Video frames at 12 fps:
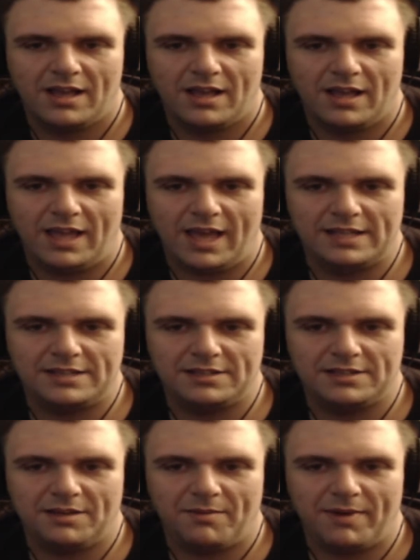Yeah, until
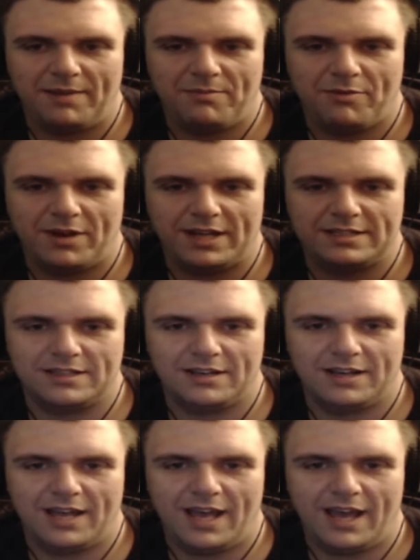somebody breaks
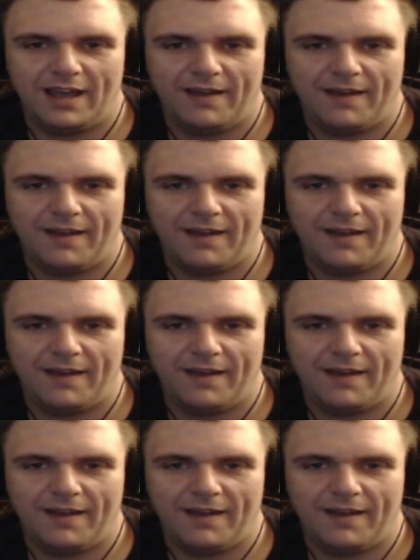their neck.